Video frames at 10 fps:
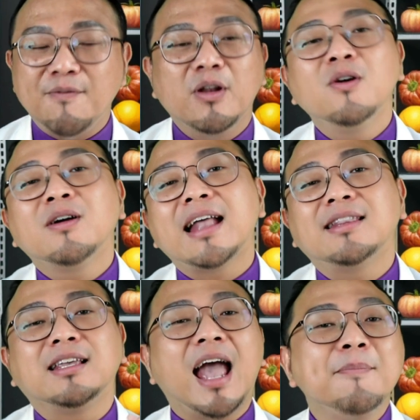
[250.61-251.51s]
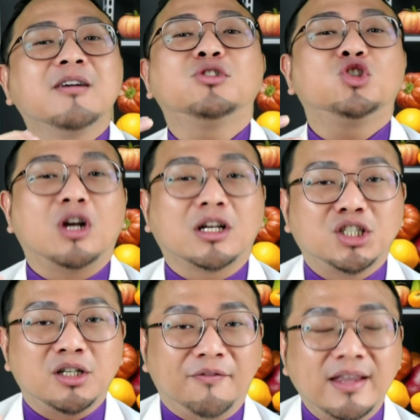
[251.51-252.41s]
If you look at the chemical
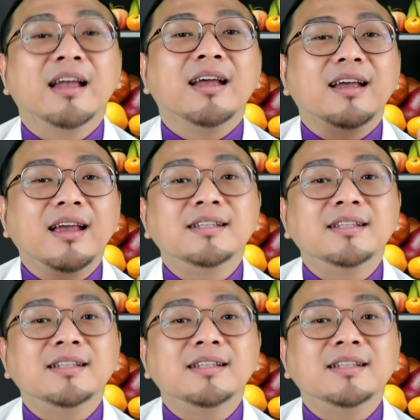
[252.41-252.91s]
structure of it,